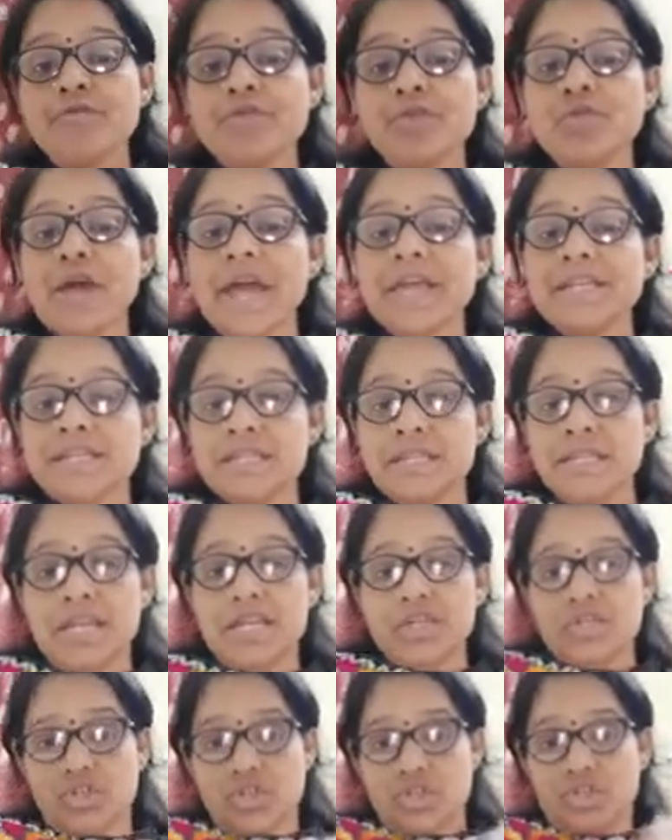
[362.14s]
United
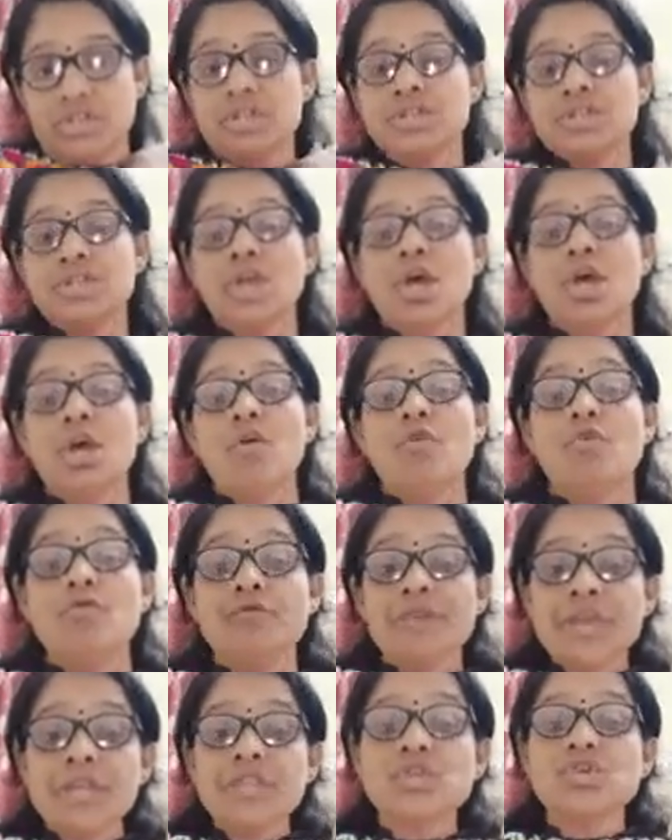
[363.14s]
Nations
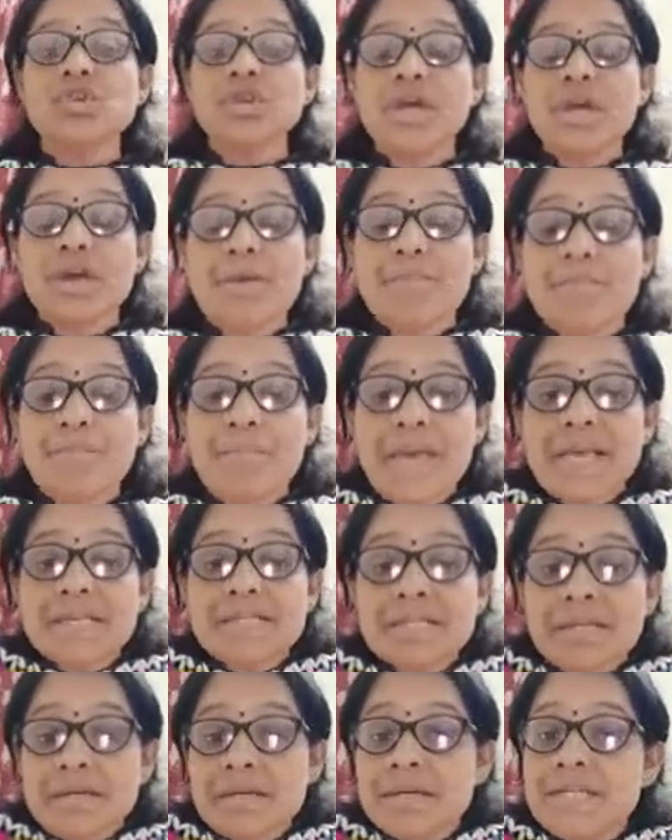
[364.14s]
which
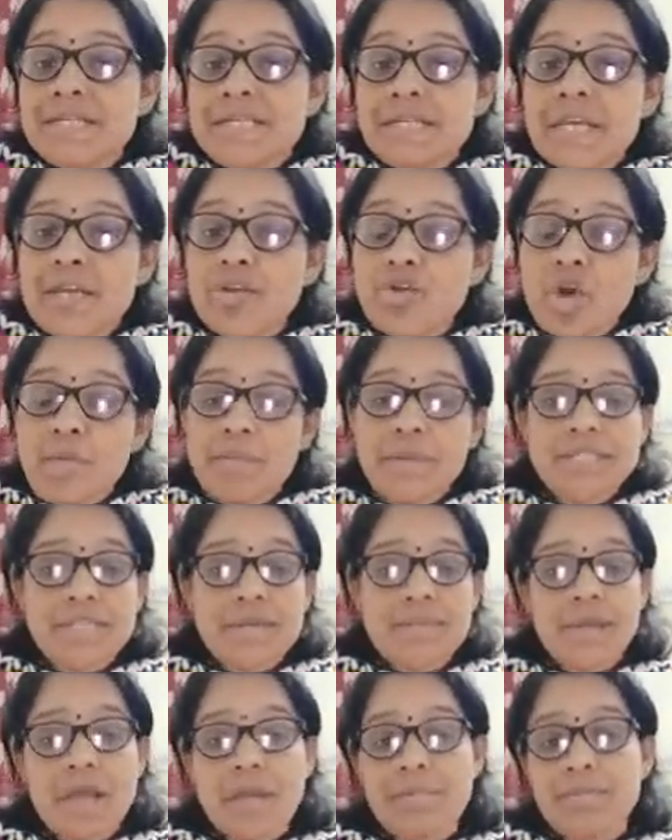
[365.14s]
measures economic
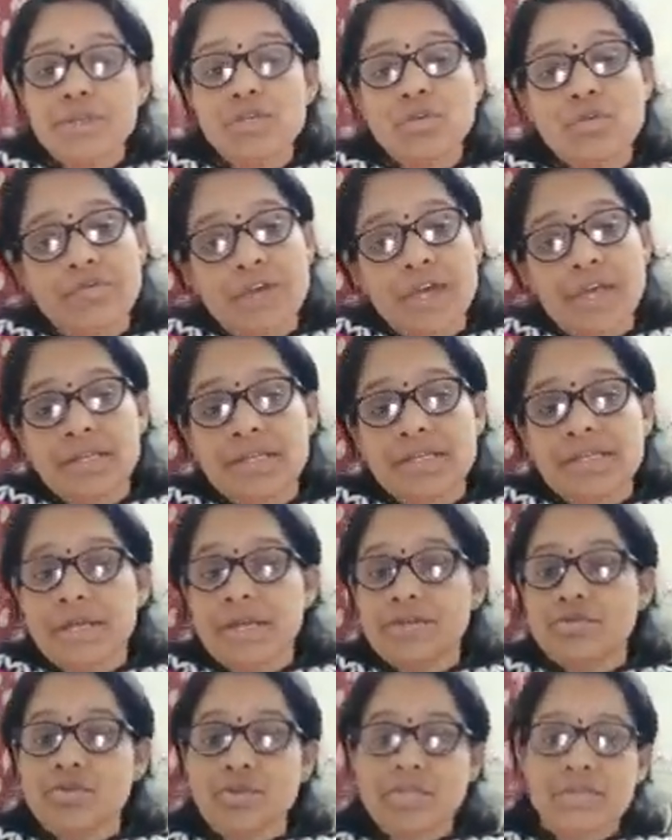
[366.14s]
development of various
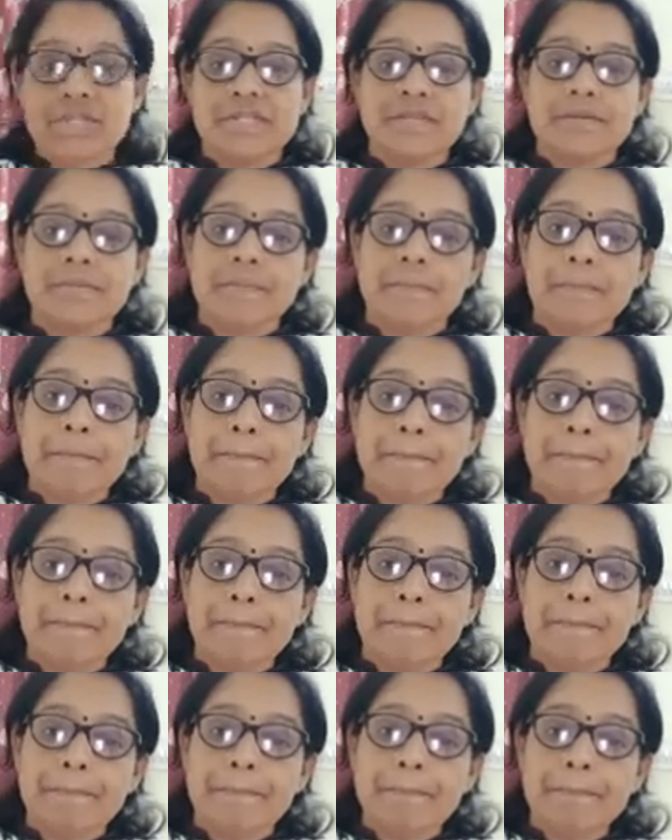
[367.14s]
countries.
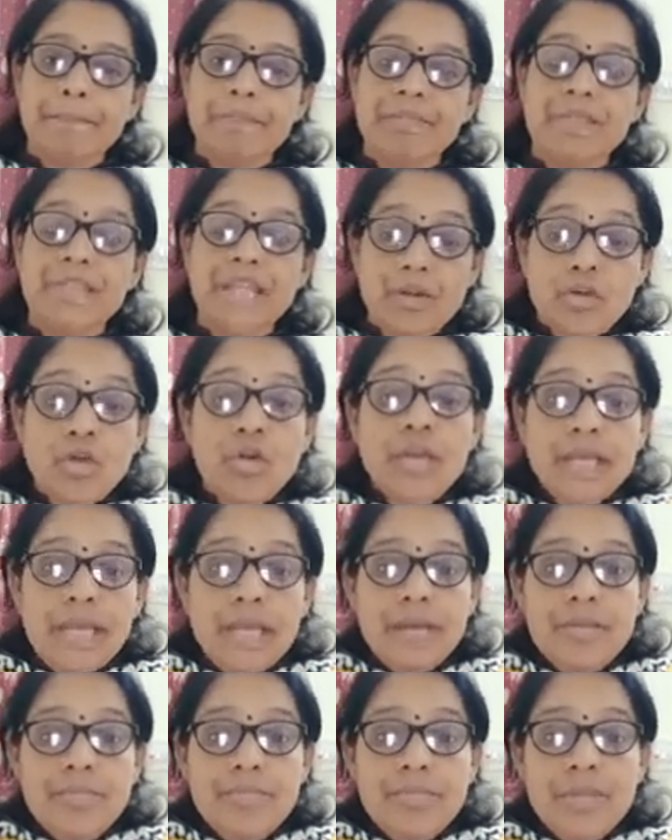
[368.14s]
Then
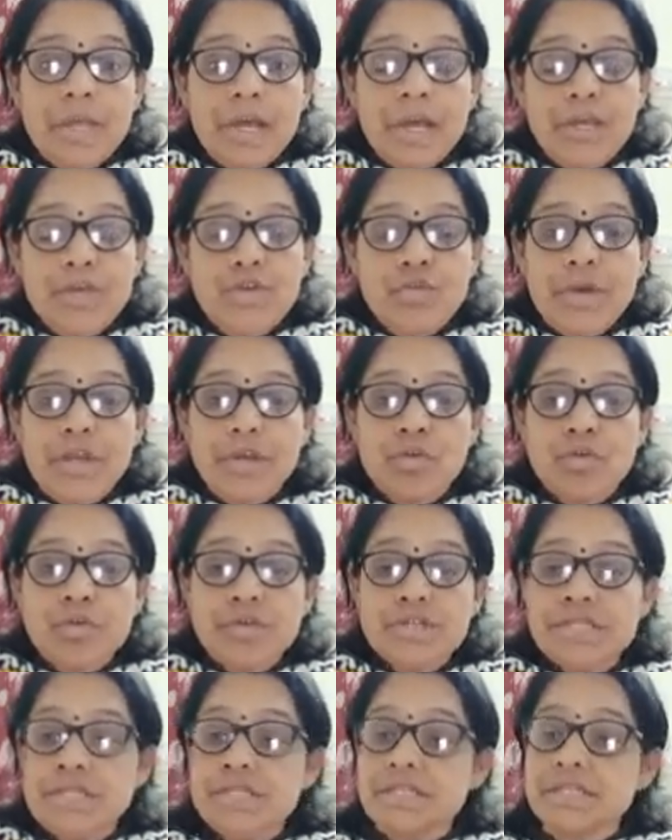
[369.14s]
only UNO
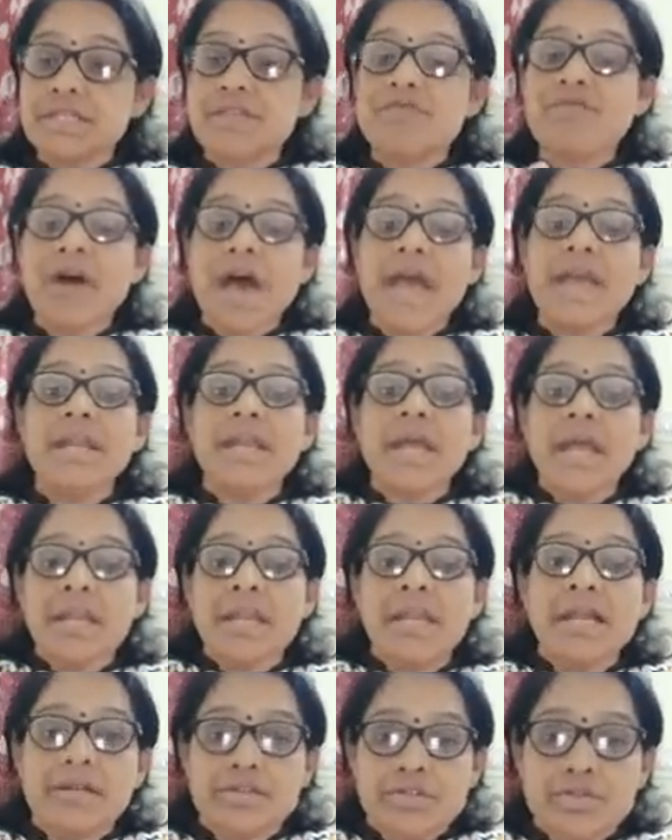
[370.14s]
define
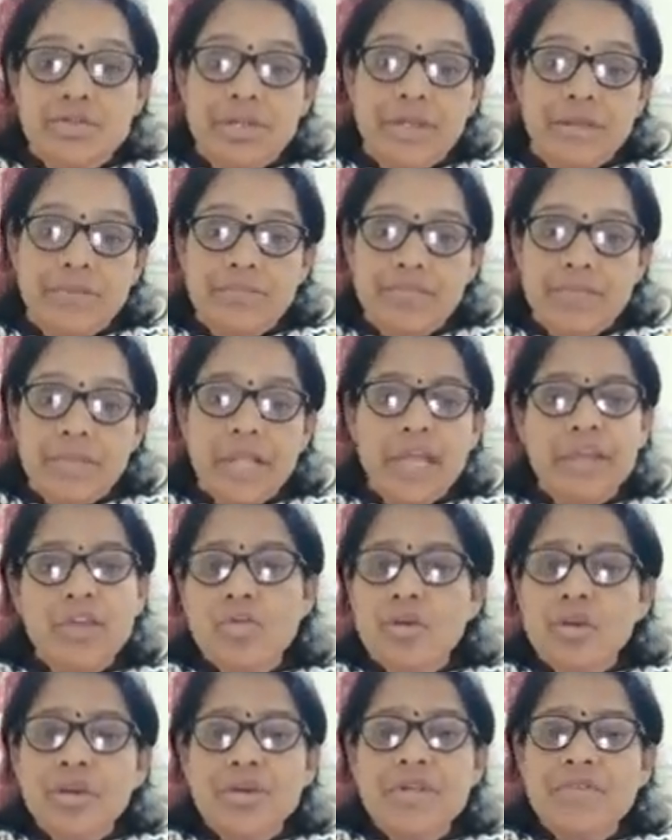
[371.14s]
any country. Like
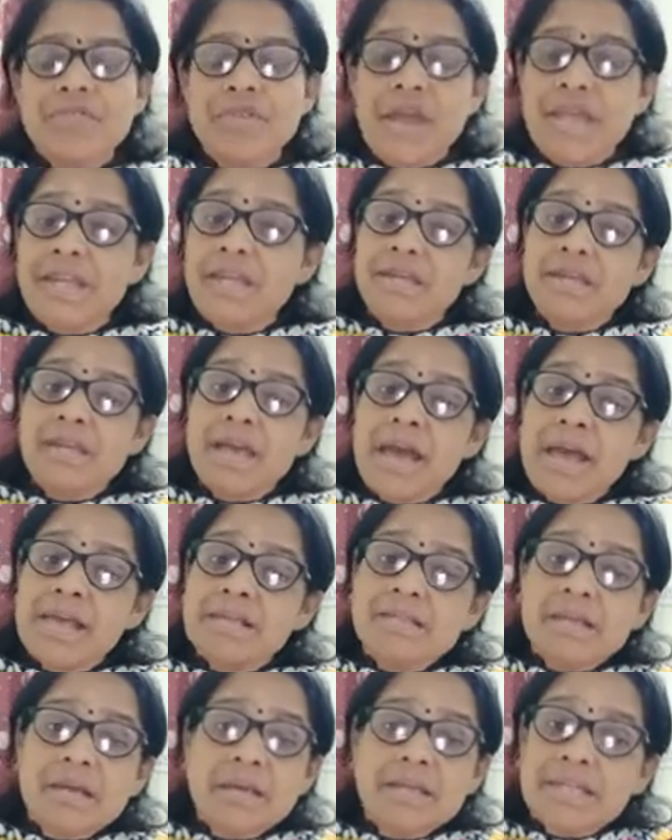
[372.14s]
UNO define India
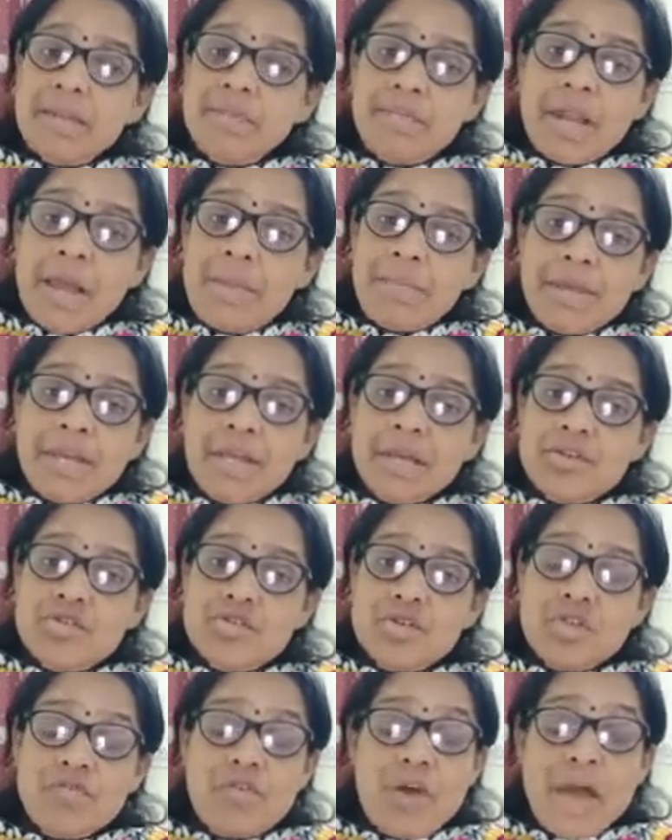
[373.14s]
as a developing
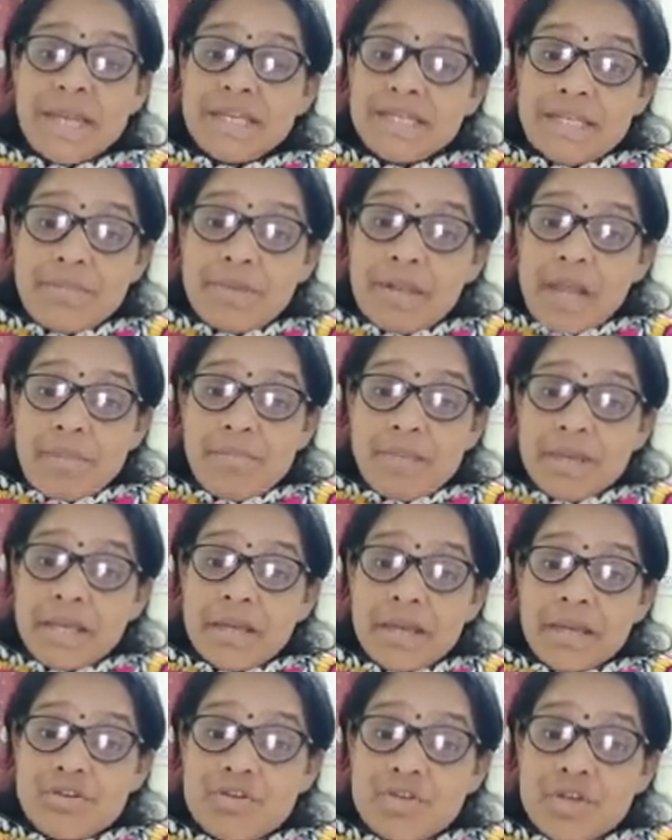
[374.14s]
country. Why developing
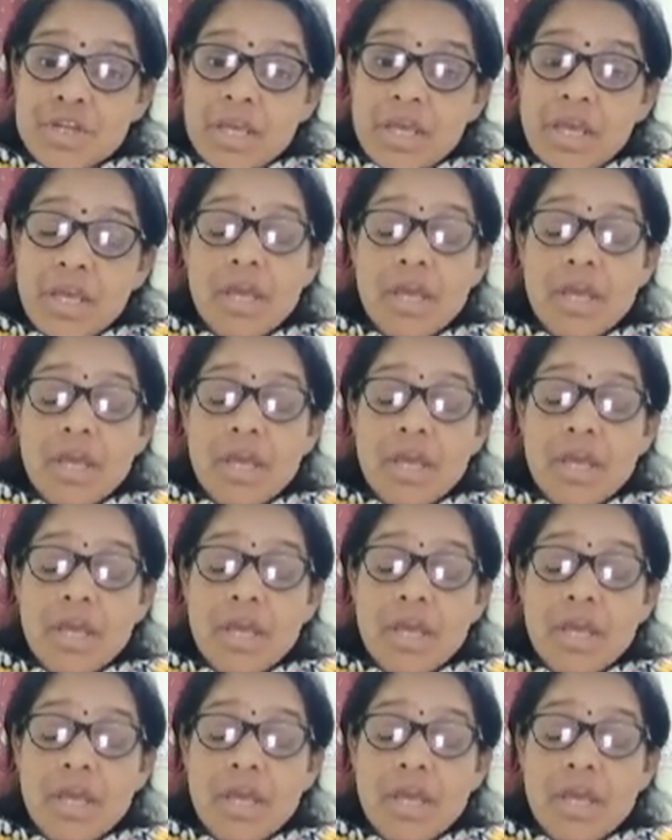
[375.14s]
country?